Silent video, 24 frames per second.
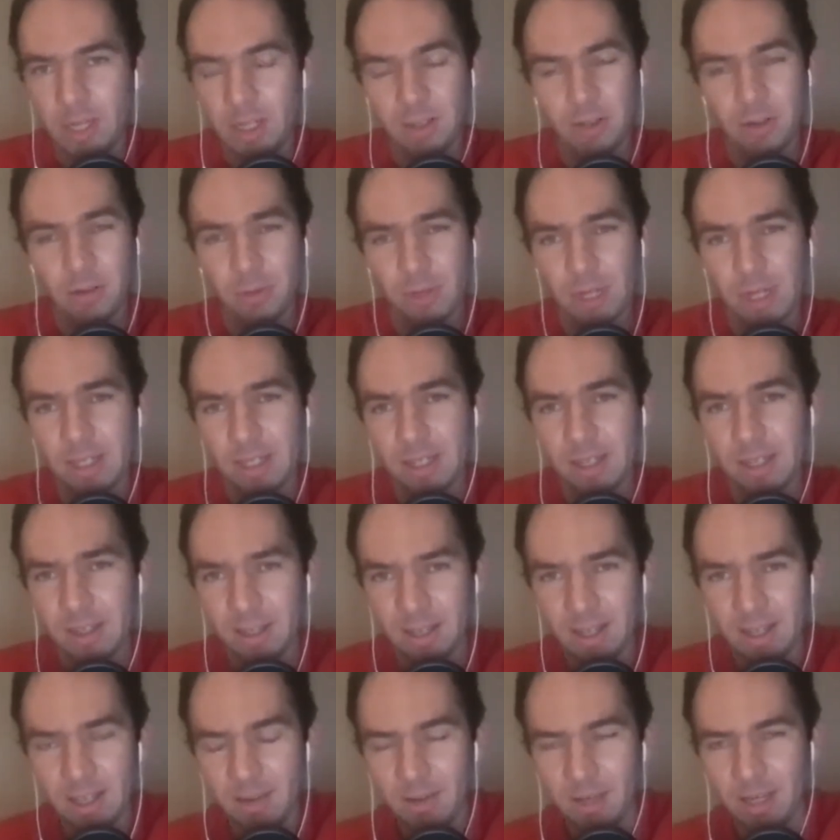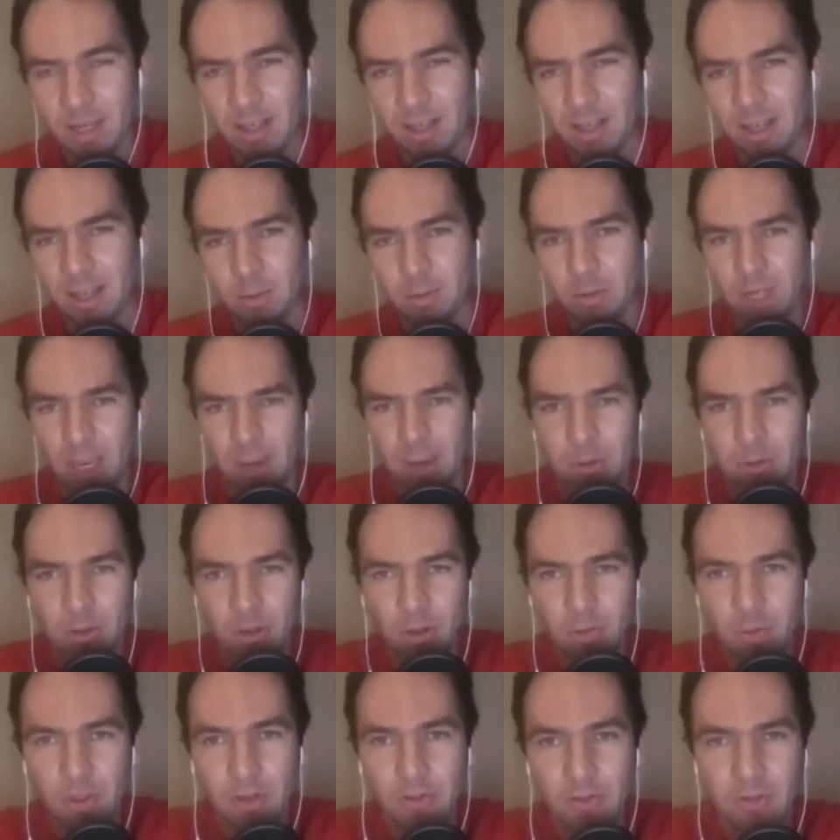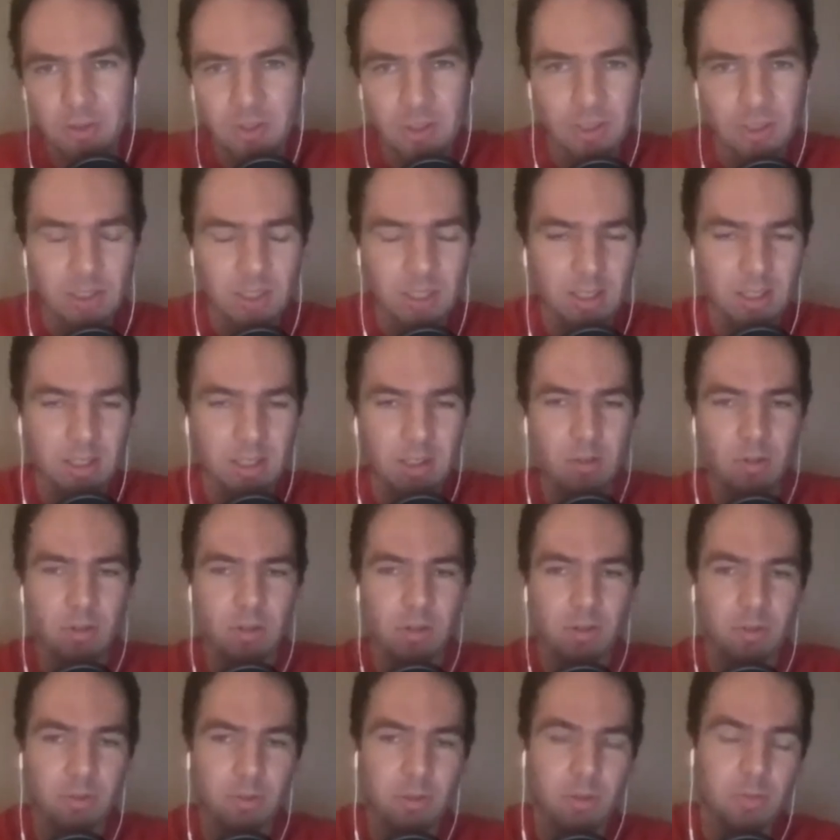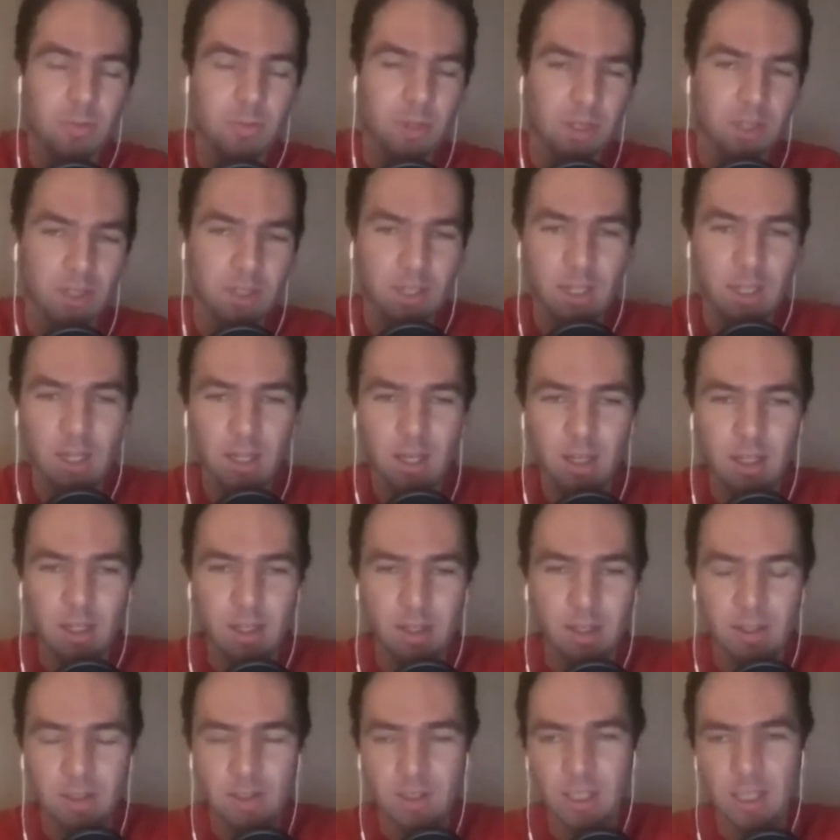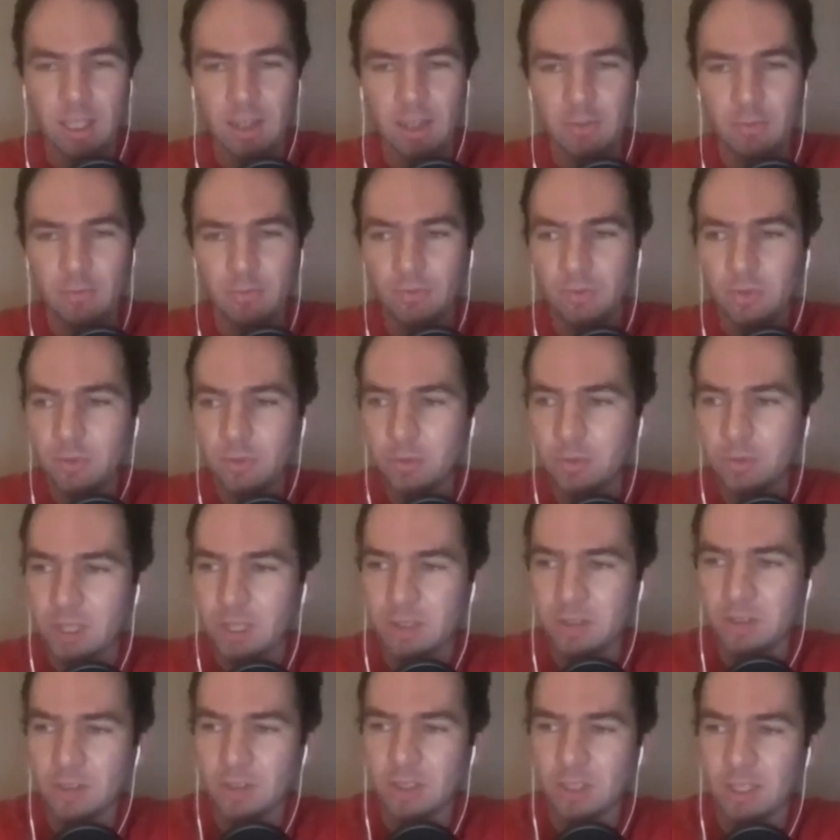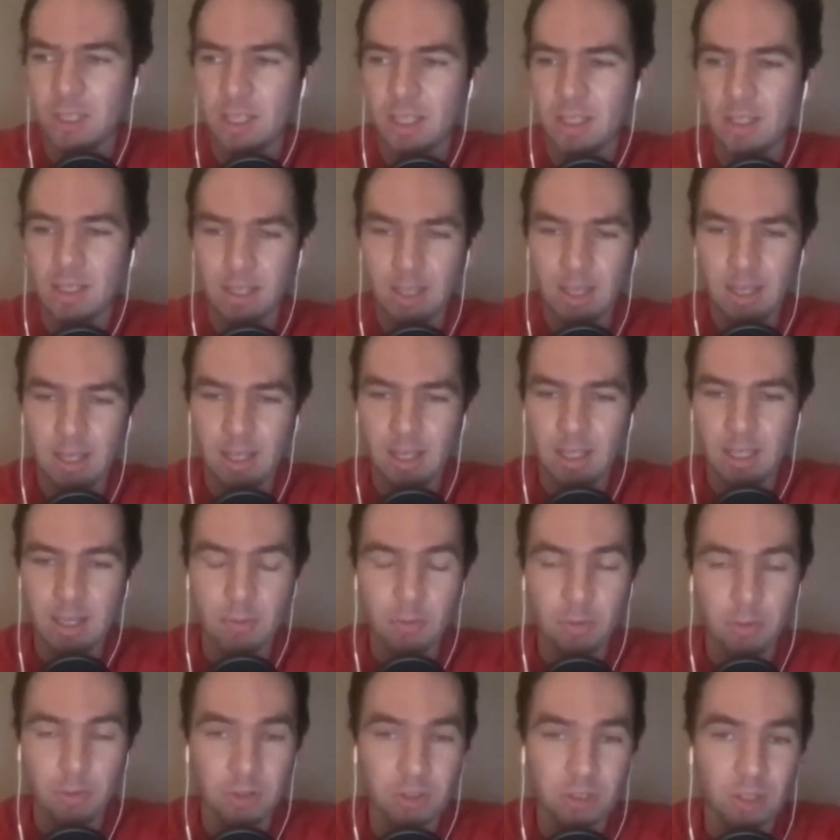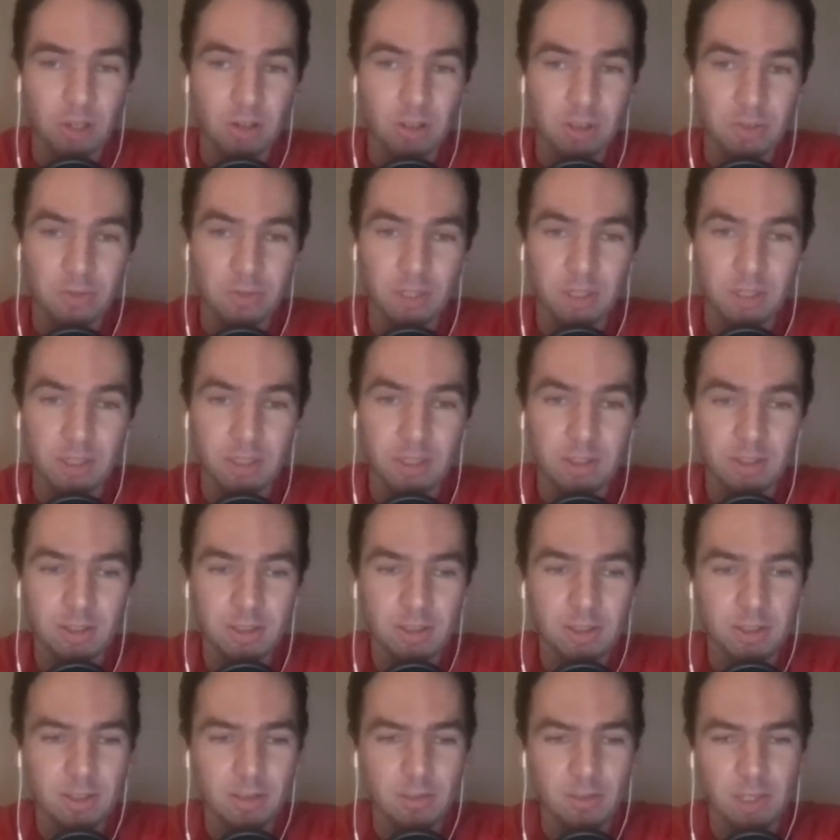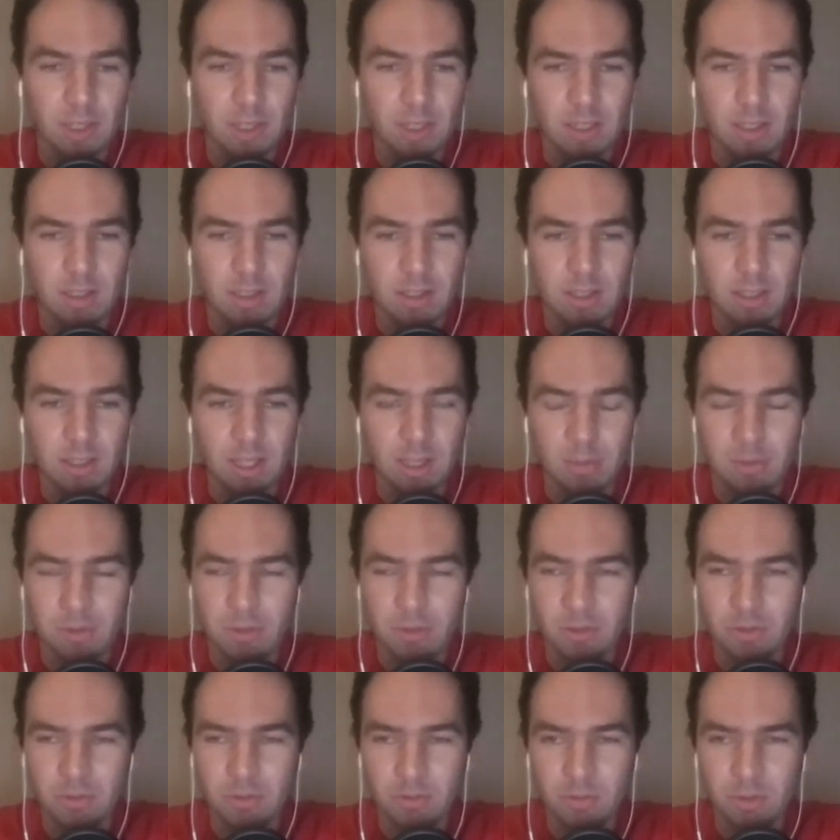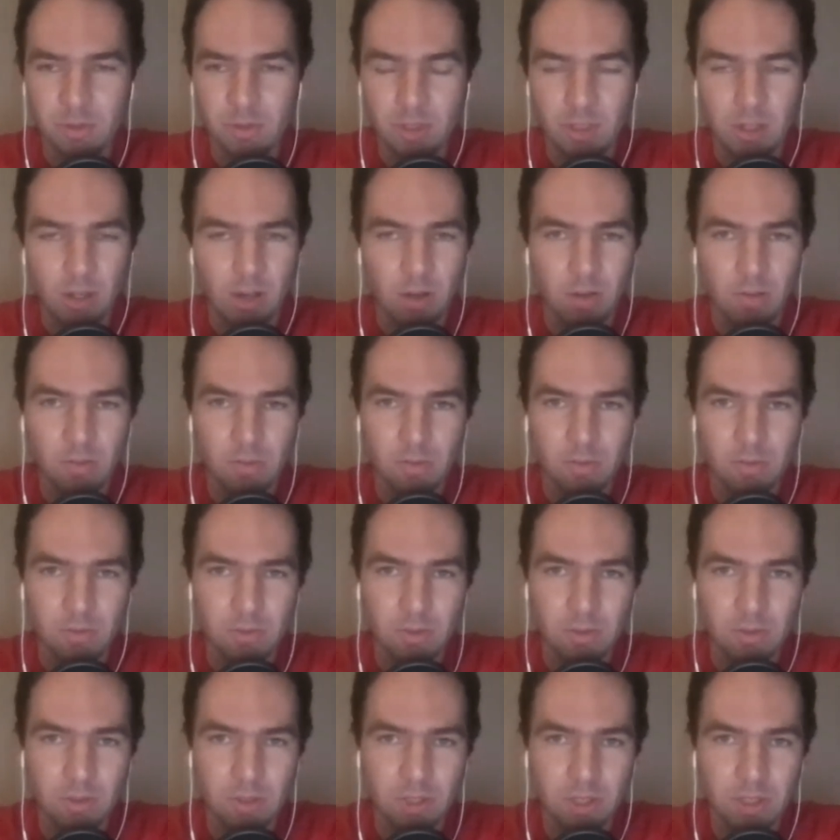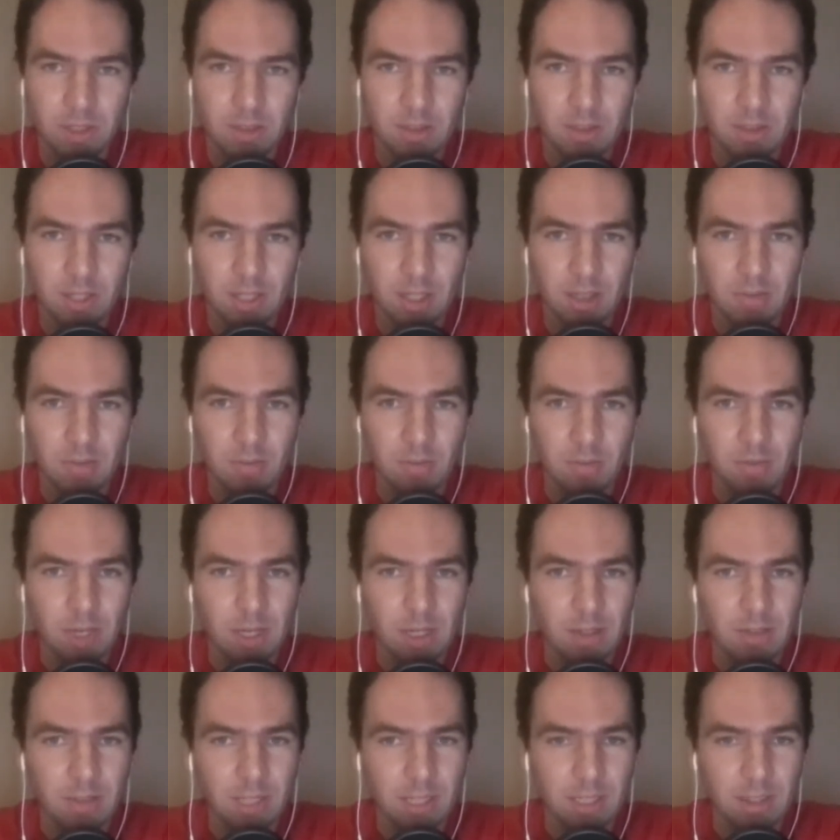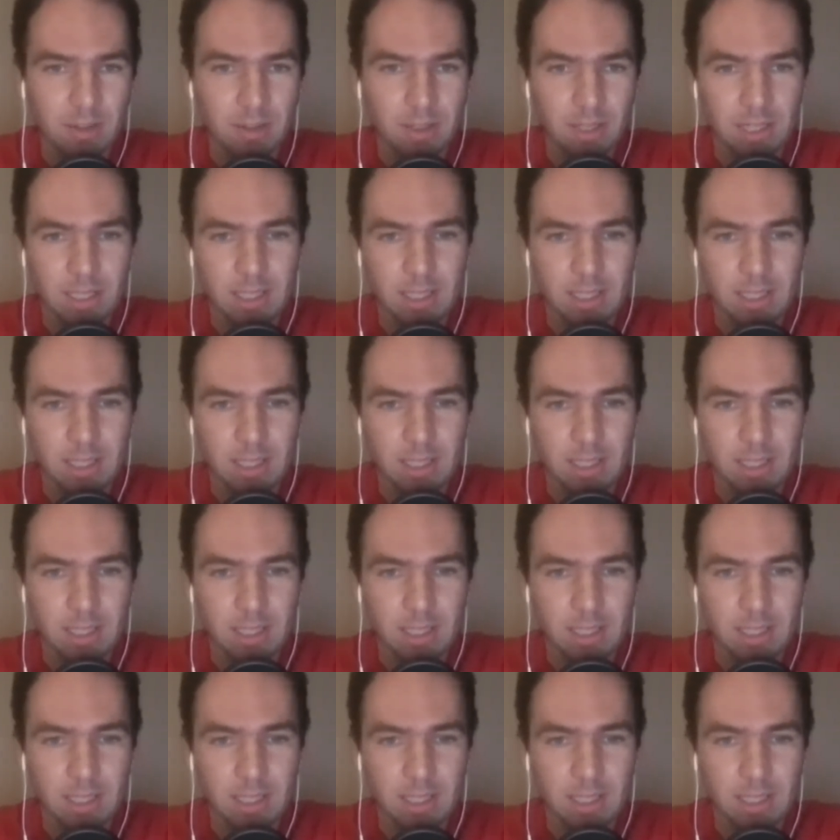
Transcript: I know he played it a couple of cameo appearances in this tournament, but I'd like to see him potentially get more starts for England, because I think he's an absolute star of the future, without a doubt.